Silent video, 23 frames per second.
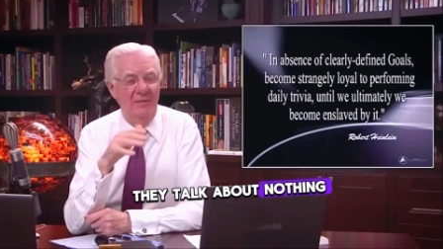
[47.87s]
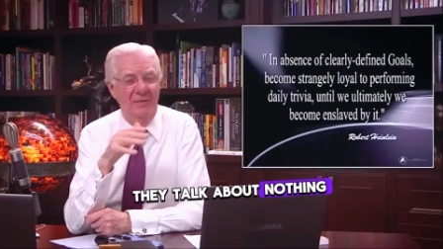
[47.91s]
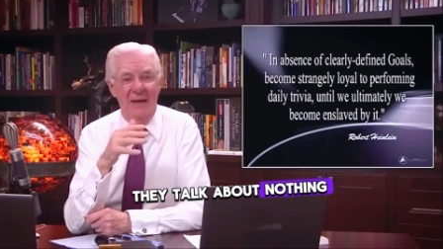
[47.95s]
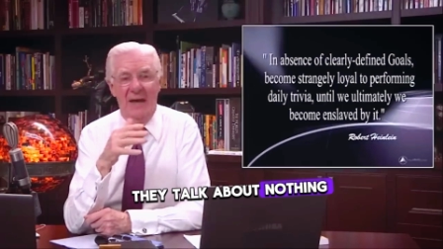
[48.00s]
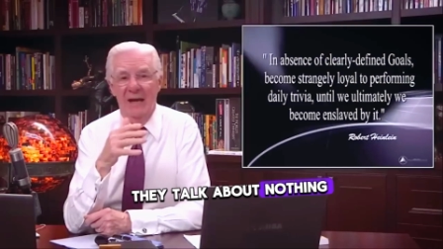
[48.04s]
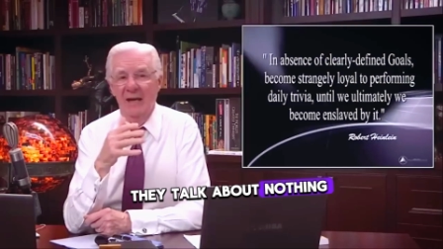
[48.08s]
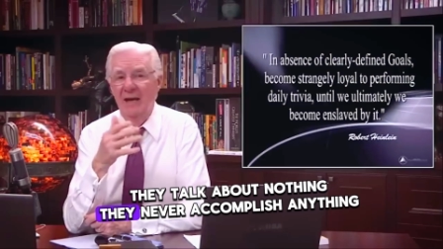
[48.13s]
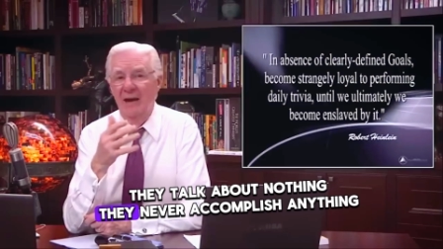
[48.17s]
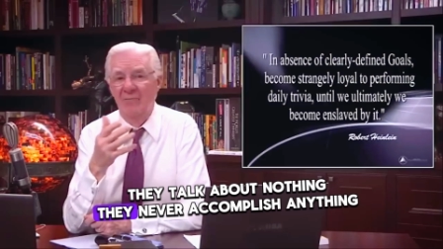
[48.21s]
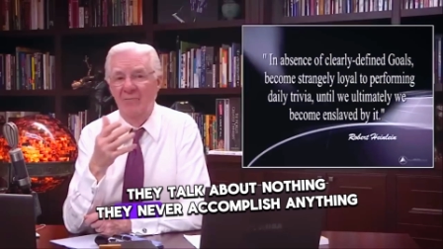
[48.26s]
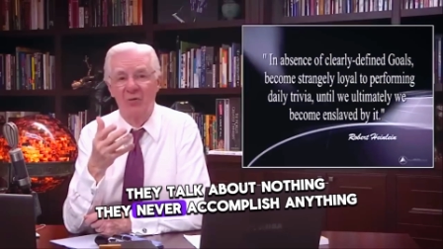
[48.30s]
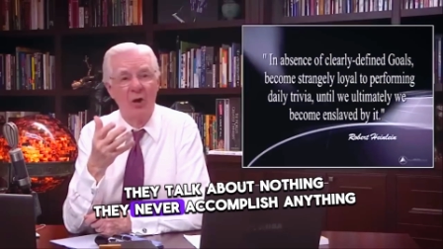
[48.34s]

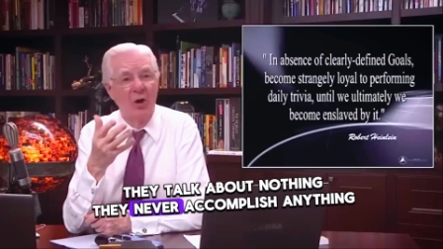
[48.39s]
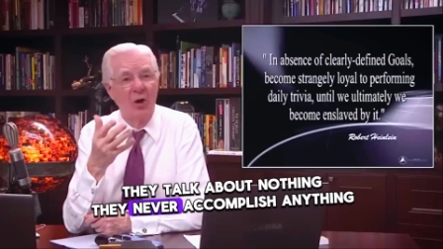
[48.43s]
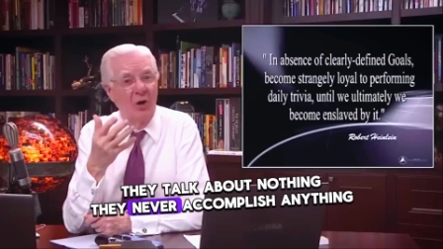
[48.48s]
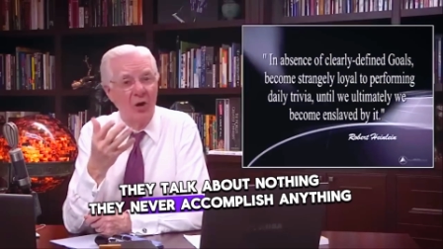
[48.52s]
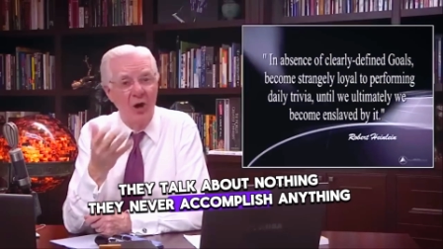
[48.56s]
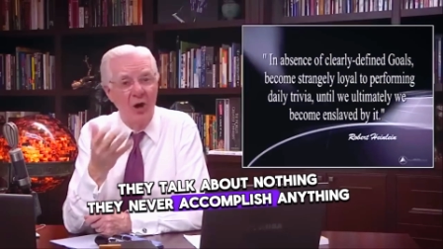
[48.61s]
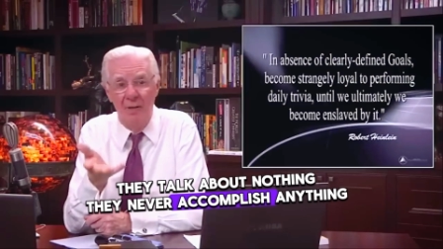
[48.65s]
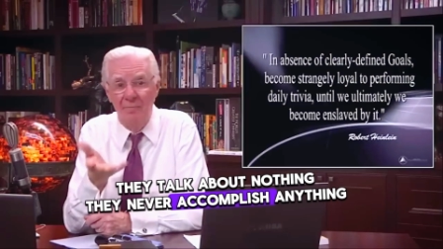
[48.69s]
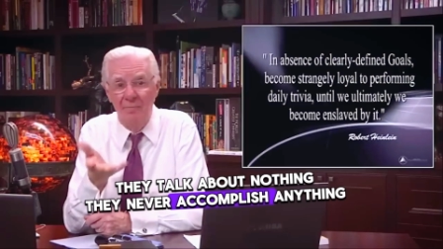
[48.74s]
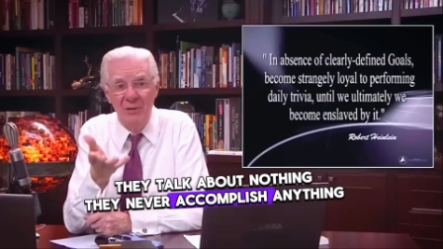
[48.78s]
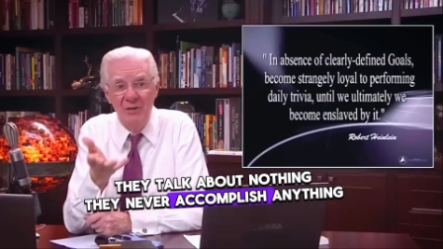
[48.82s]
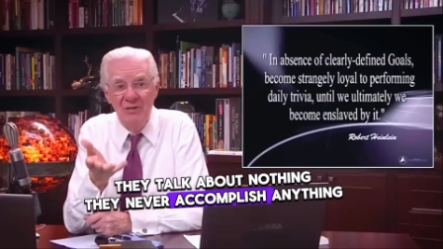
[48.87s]
They never
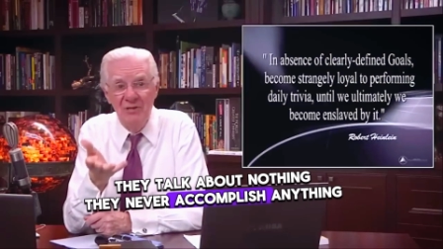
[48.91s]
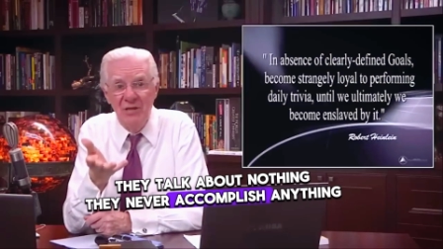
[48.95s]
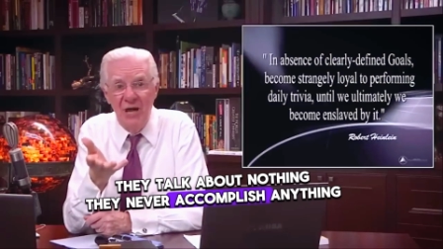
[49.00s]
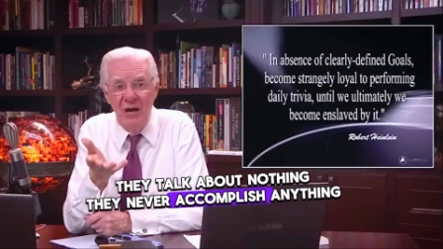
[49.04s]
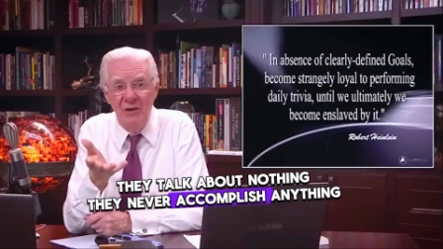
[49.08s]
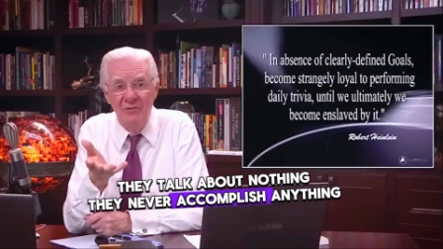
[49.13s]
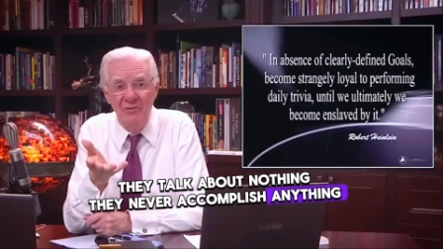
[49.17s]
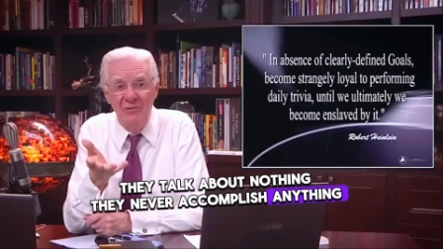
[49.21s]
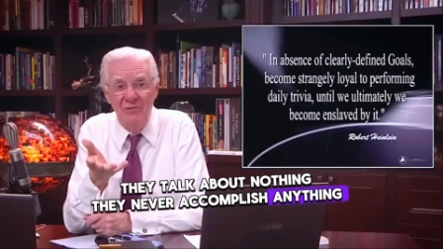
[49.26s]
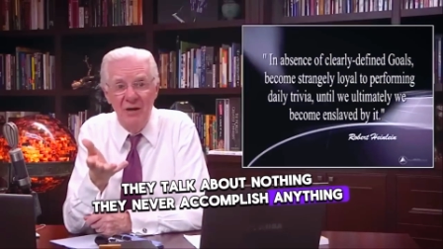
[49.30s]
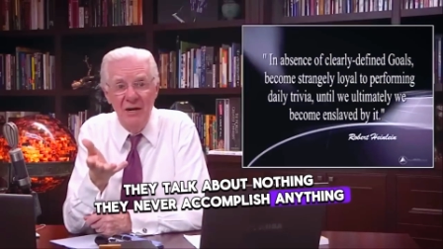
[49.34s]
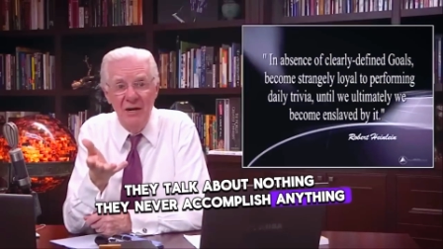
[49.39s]
accomplish
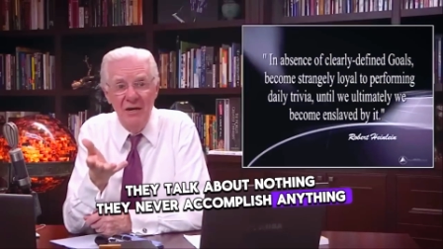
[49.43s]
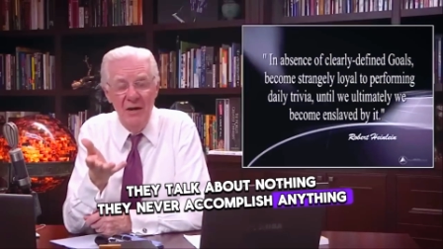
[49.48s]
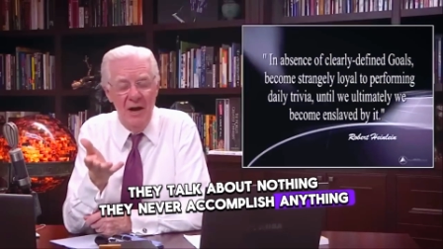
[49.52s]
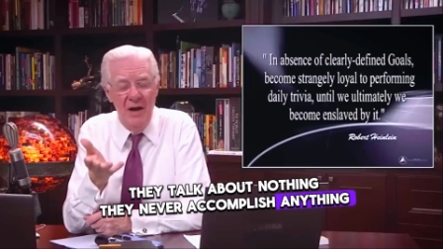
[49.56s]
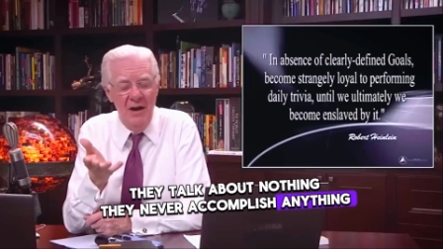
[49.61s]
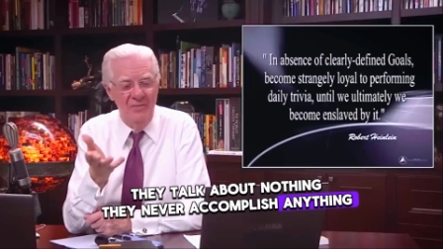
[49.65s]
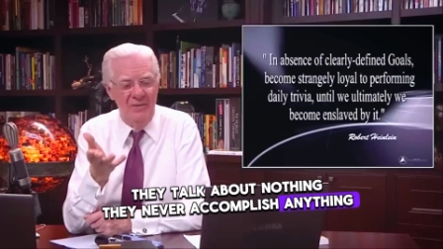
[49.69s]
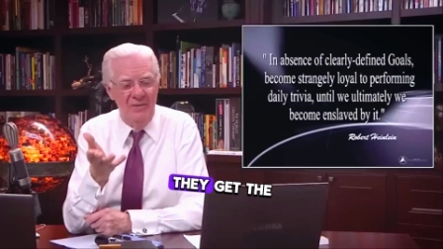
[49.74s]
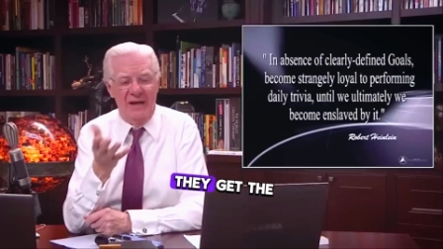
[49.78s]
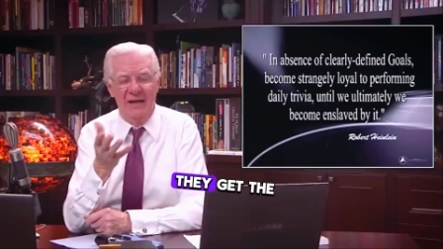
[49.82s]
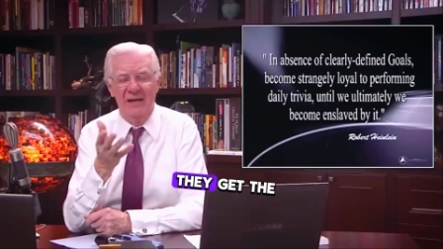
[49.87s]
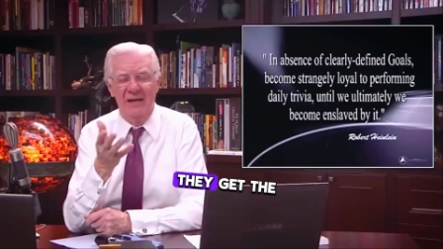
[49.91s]
anything.
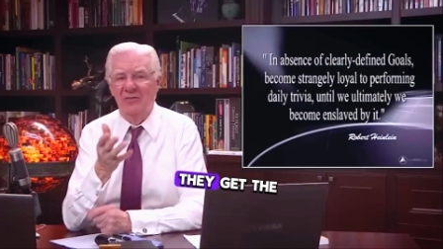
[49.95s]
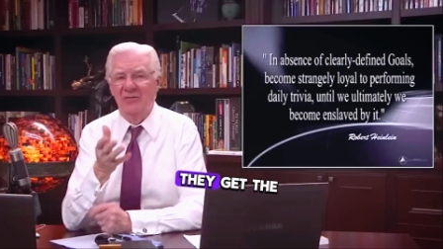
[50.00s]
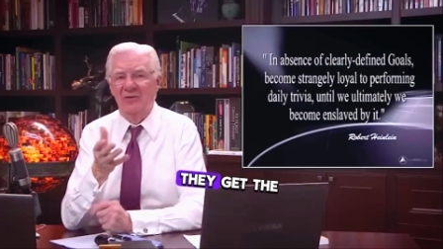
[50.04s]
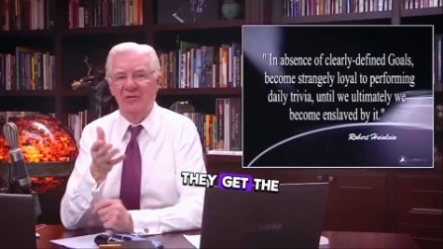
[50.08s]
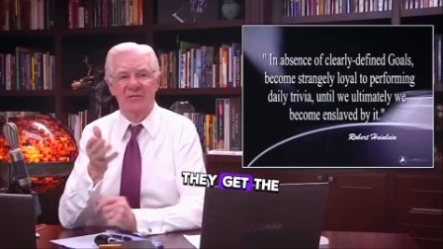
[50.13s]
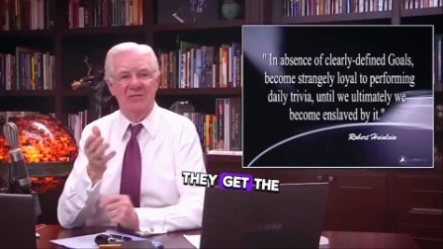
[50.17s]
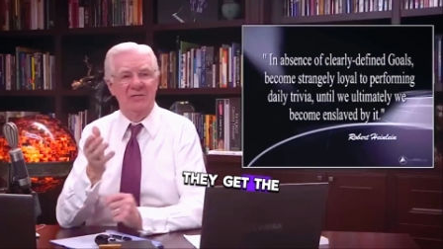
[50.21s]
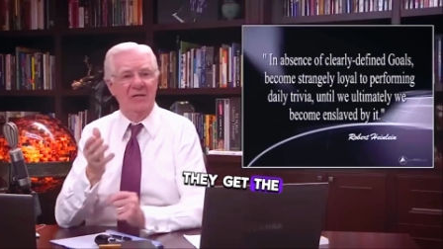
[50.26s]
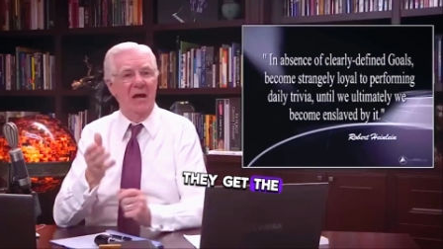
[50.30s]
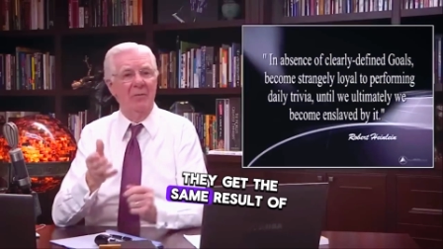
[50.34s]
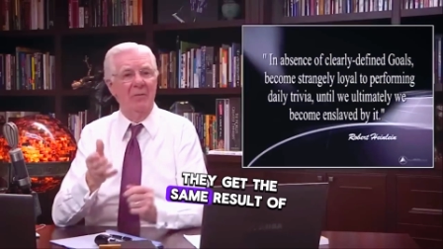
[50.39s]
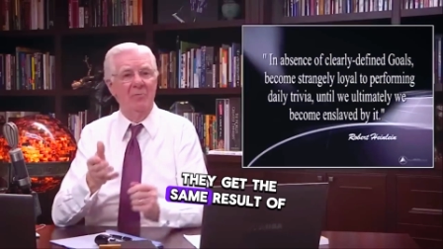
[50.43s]
They get the
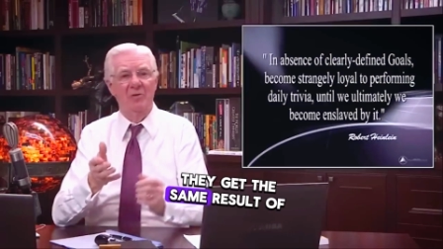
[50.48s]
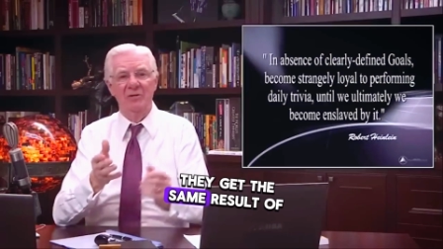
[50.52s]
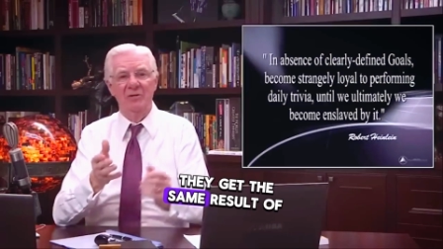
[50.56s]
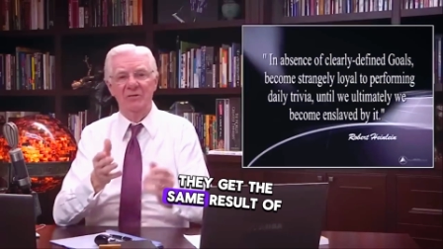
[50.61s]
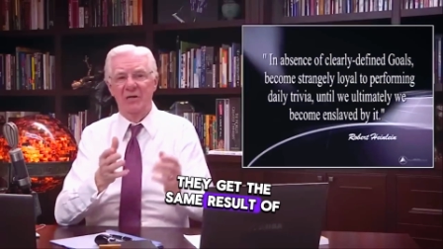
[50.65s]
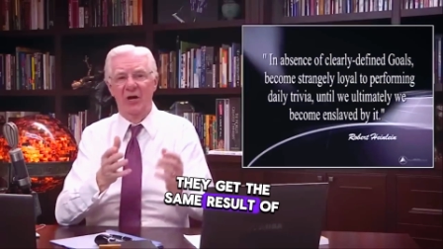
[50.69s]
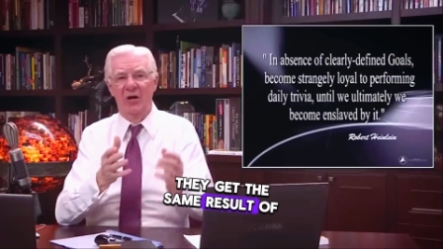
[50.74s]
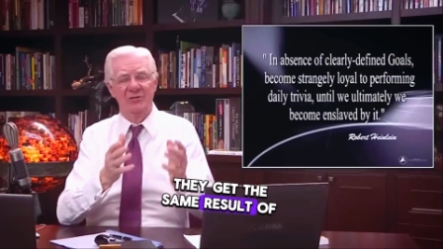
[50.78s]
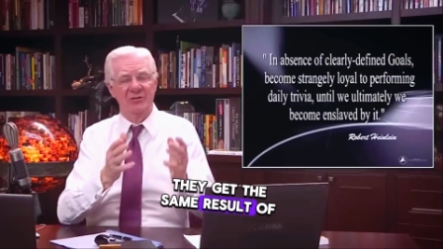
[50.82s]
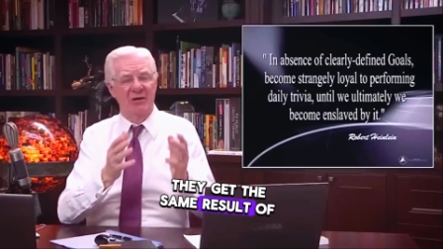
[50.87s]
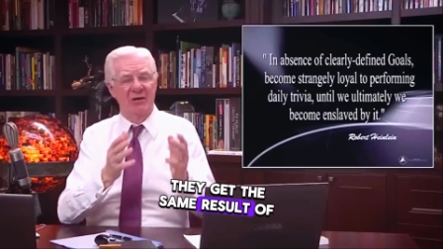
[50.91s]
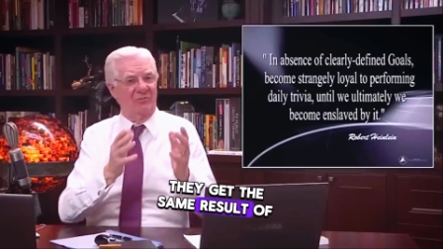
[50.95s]
same
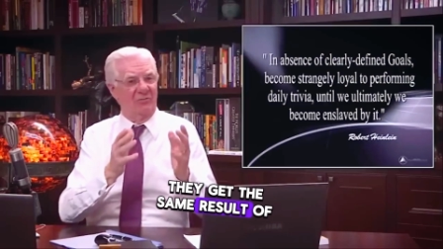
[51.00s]
results.